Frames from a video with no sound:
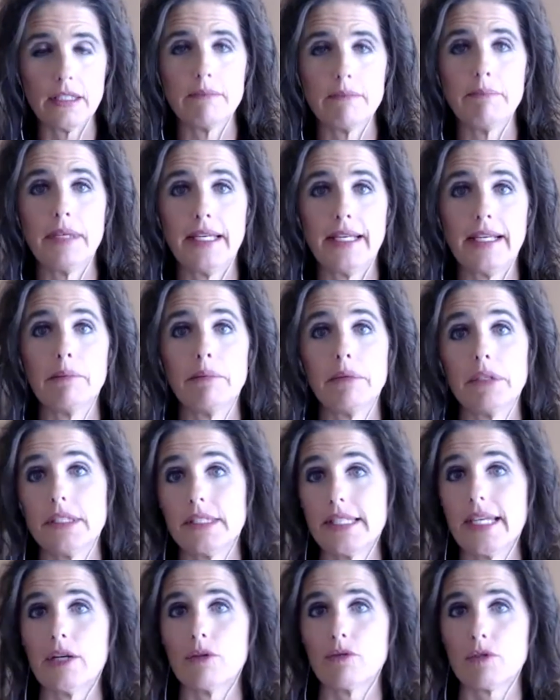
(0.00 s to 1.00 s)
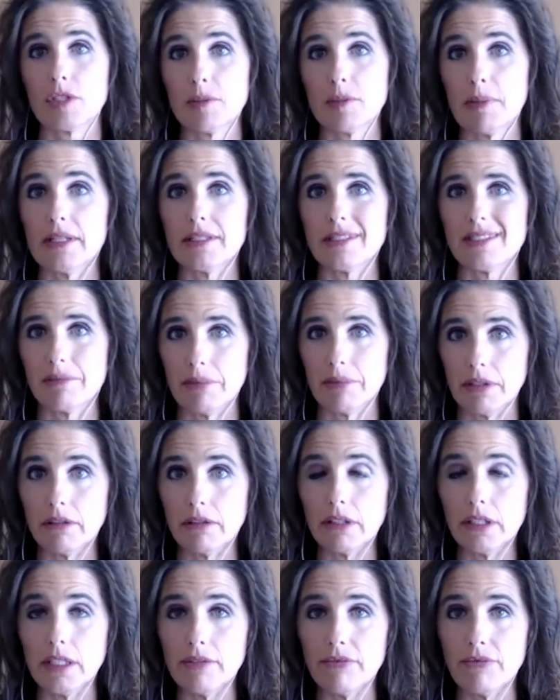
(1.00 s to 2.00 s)
and being able to take
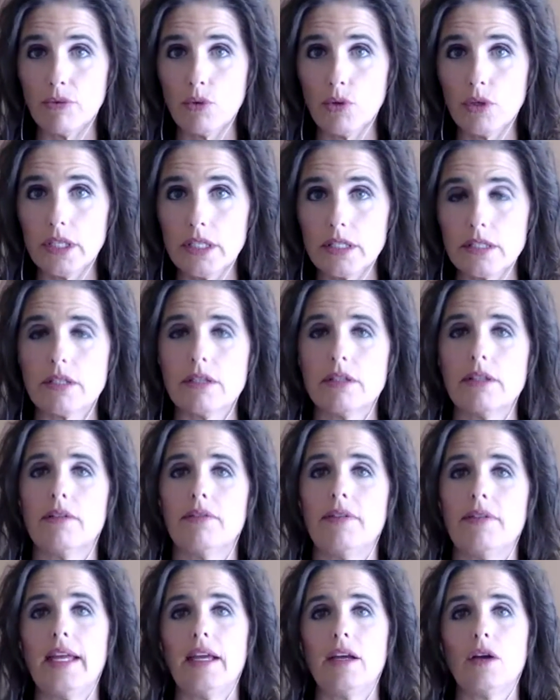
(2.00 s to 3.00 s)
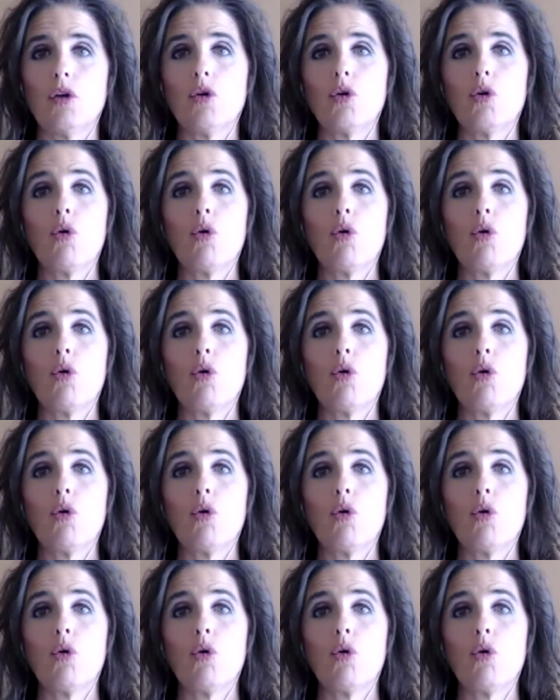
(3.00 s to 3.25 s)
responsibility for it so that they